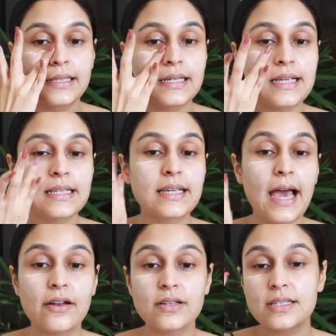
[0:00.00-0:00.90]
This has
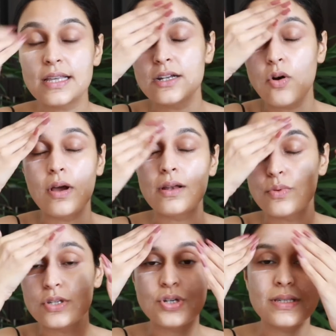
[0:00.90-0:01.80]
carrot seed oil,
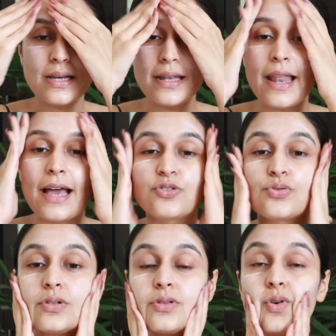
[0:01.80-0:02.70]
which is a
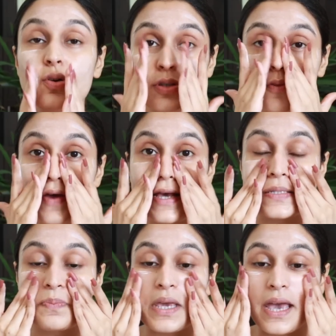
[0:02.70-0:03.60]
natural source of
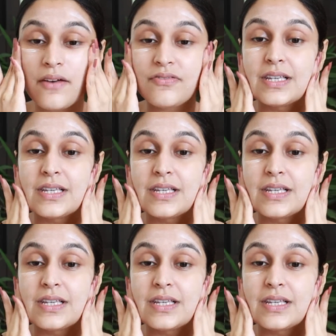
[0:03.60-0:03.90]
SPF.